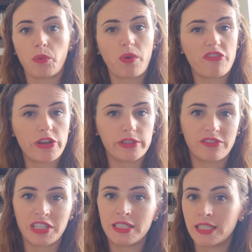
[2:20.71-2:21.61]
We've
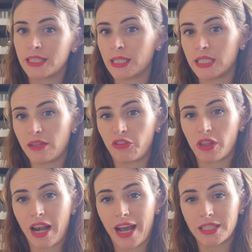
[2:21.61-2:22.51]
used VTCT for
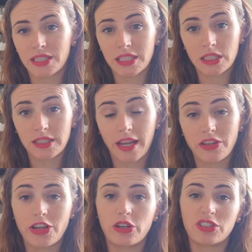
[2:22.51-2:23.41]
the last 10
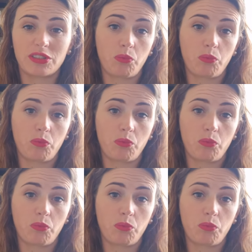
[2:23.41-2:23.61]
years,